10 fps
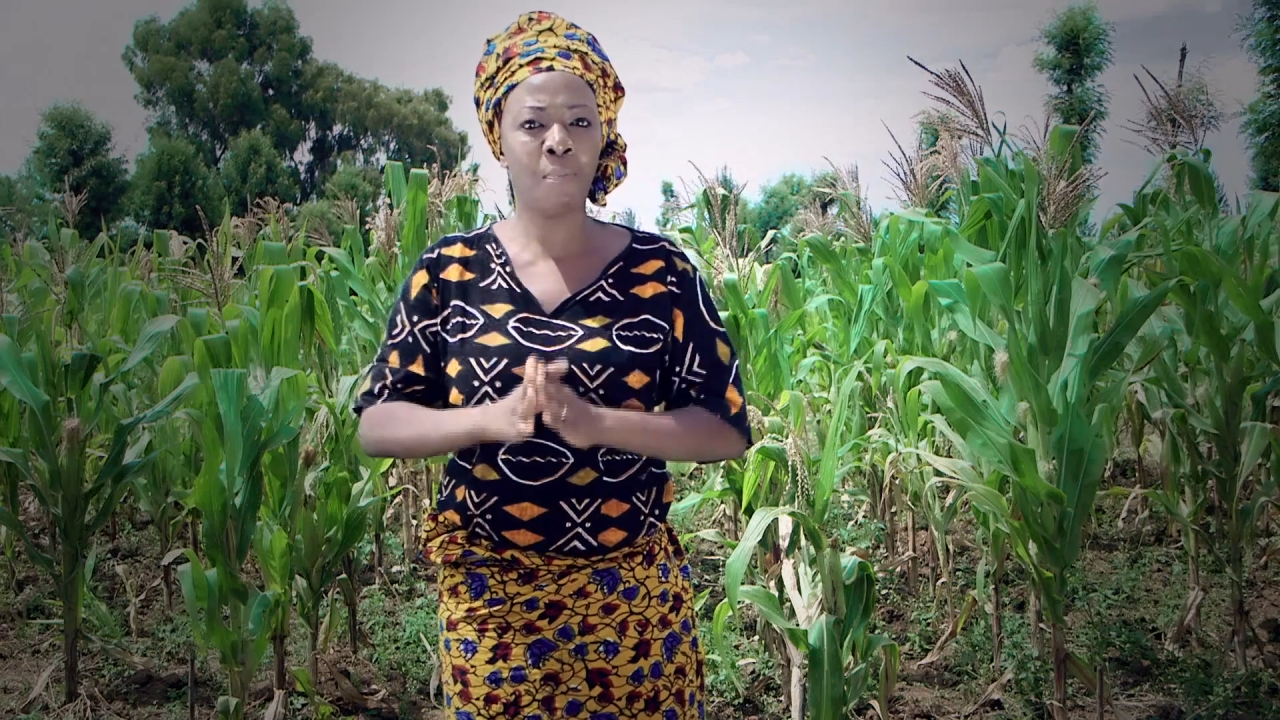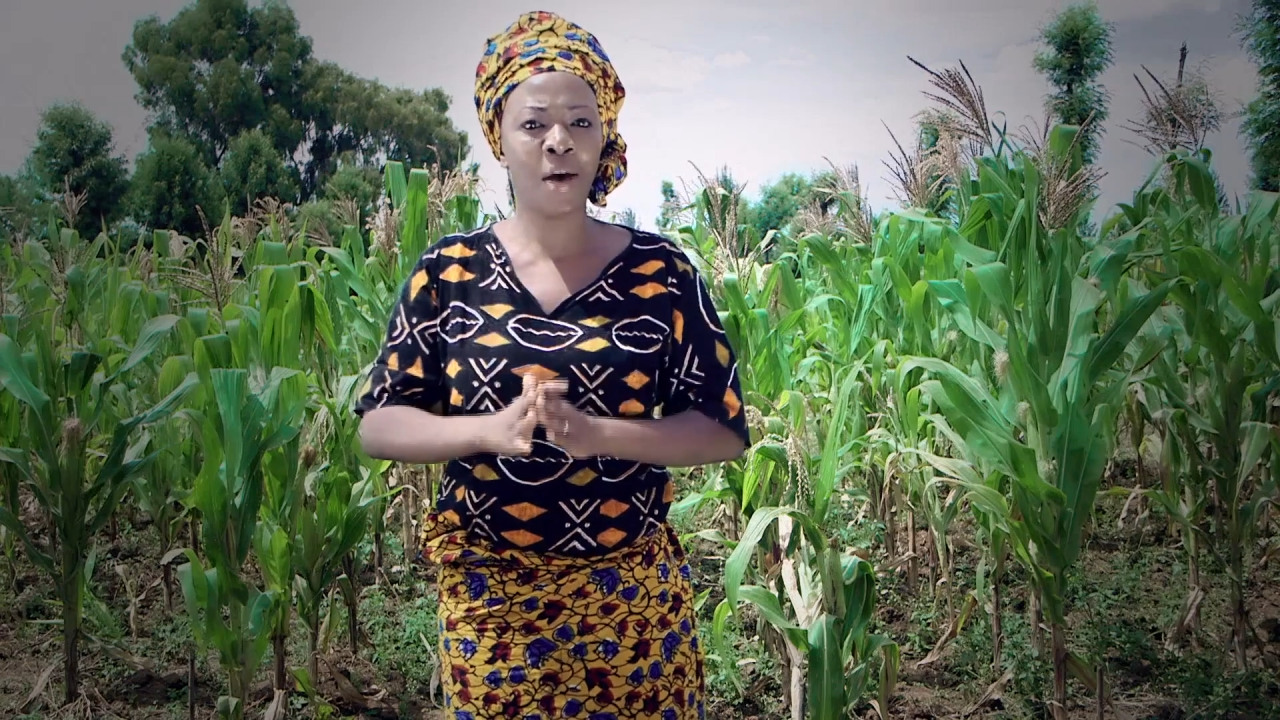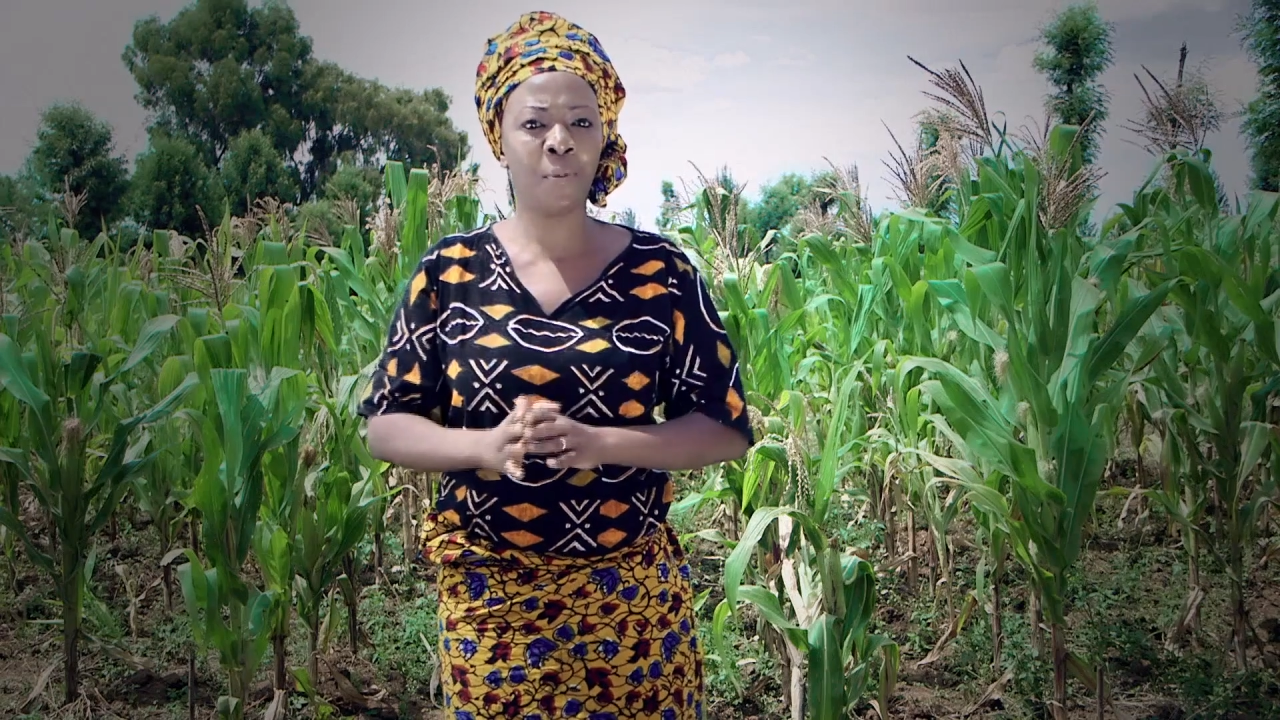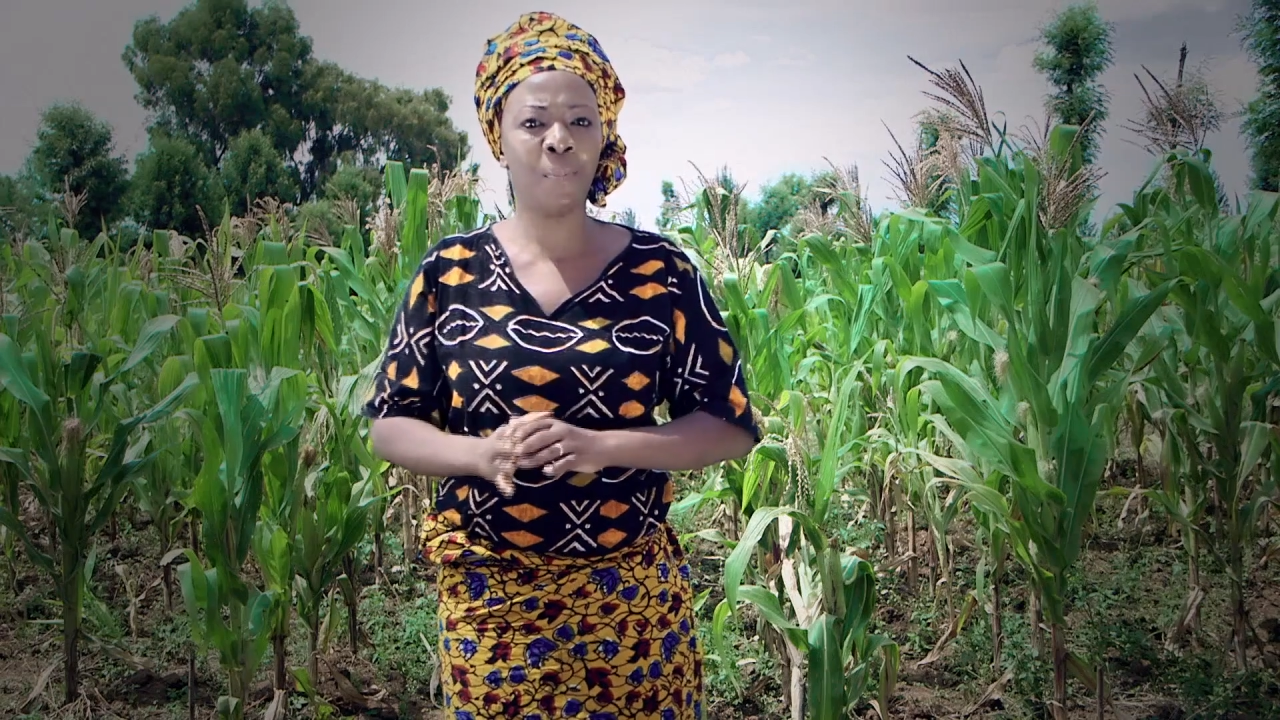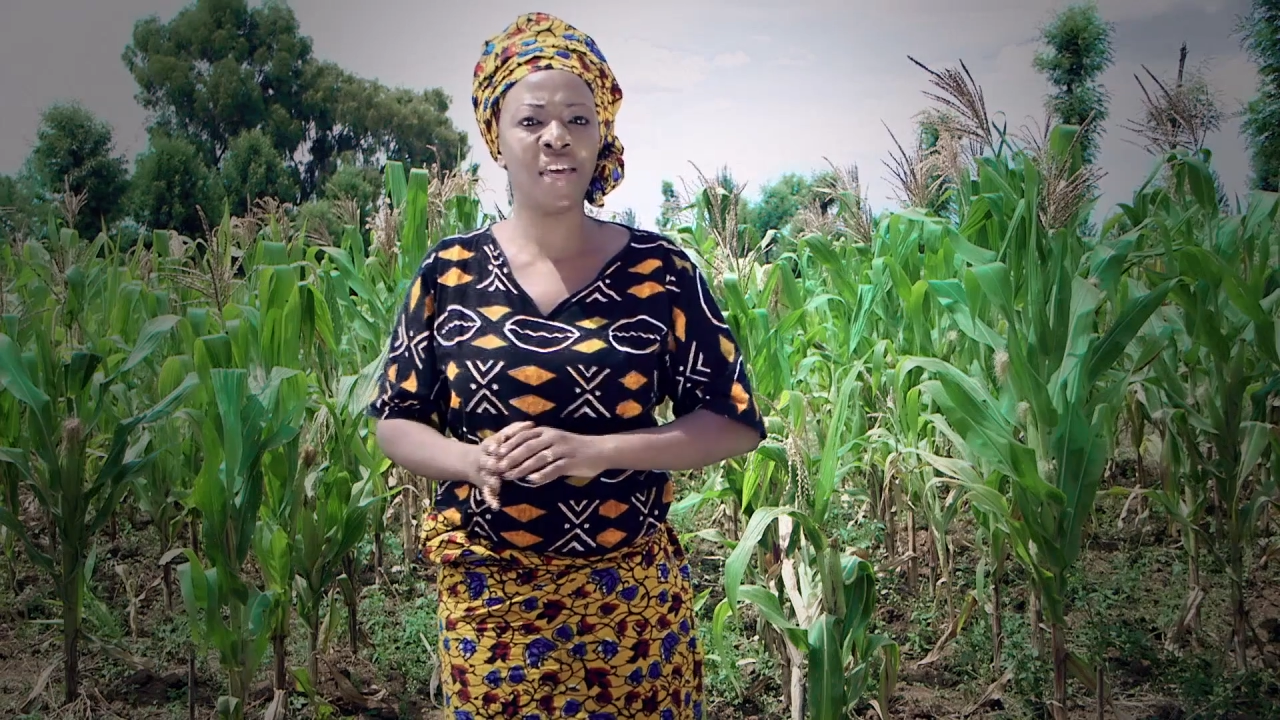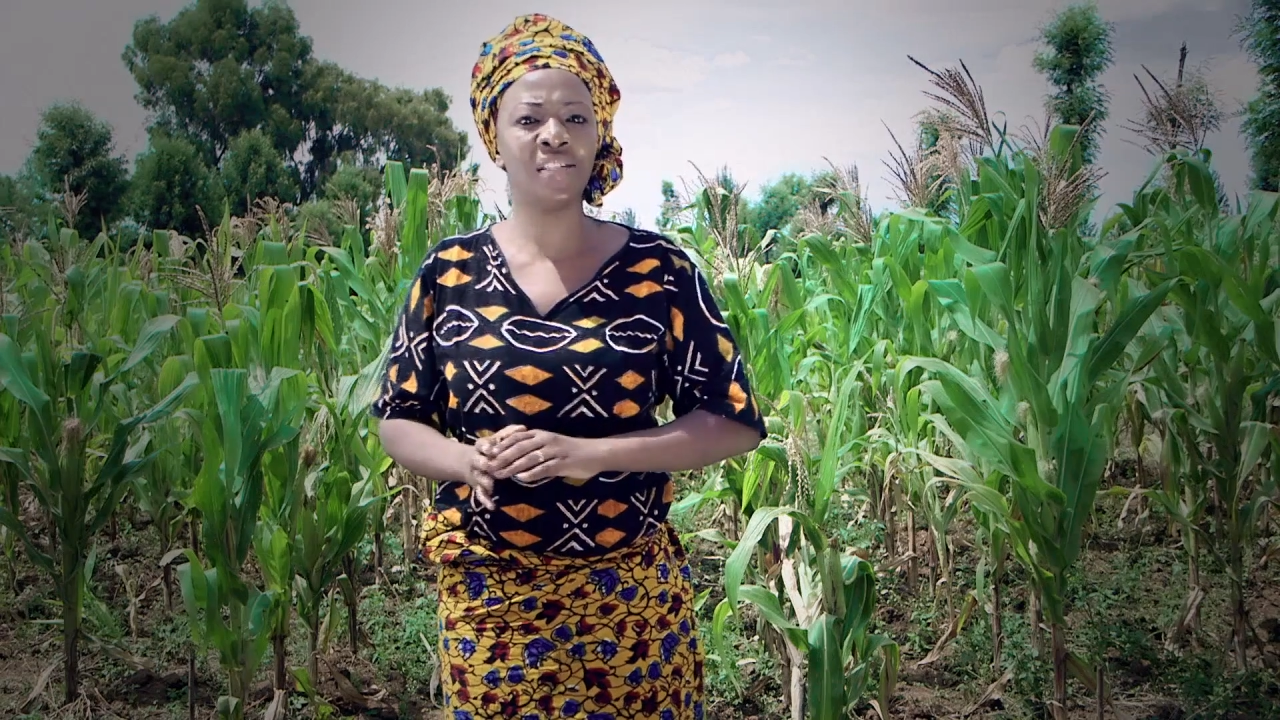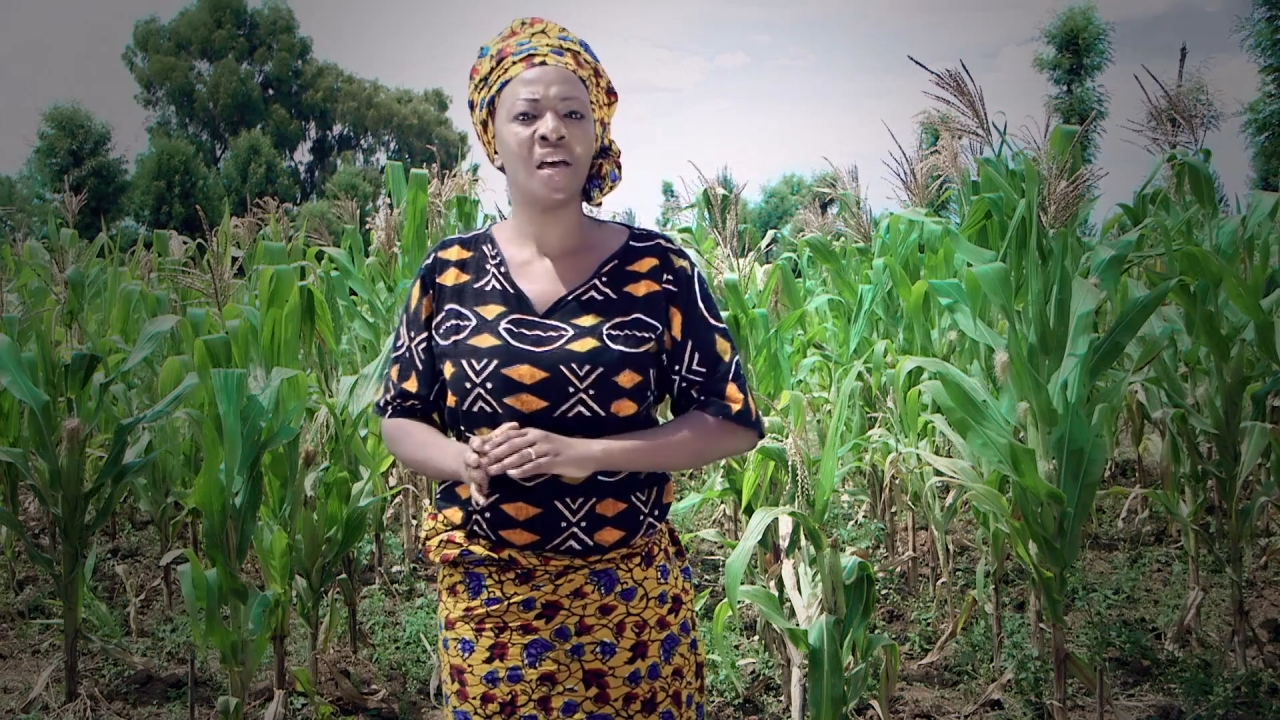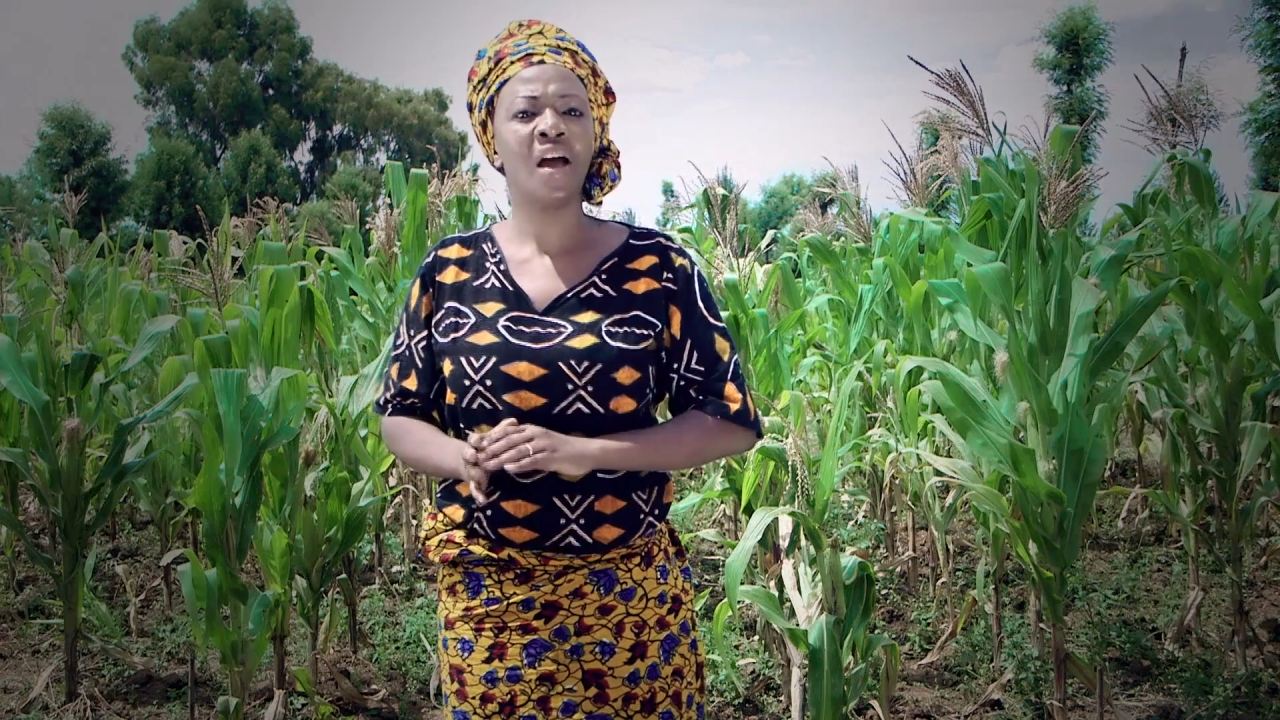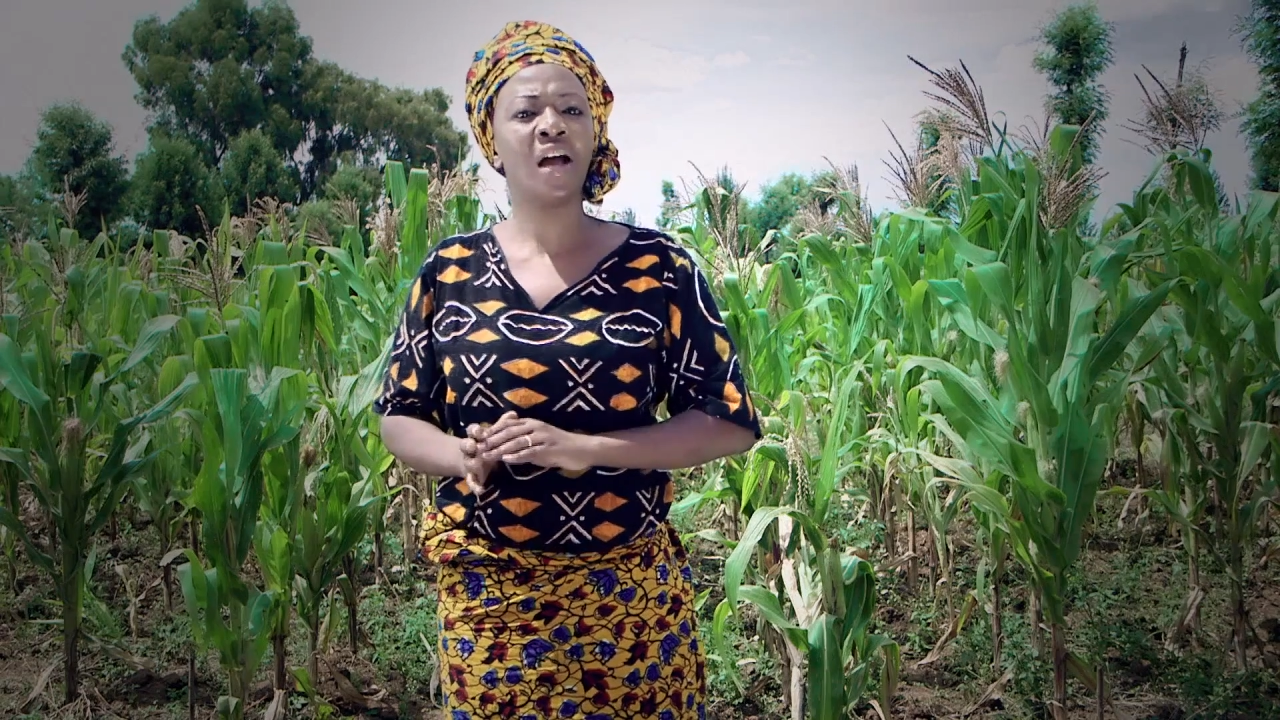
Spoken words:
embankment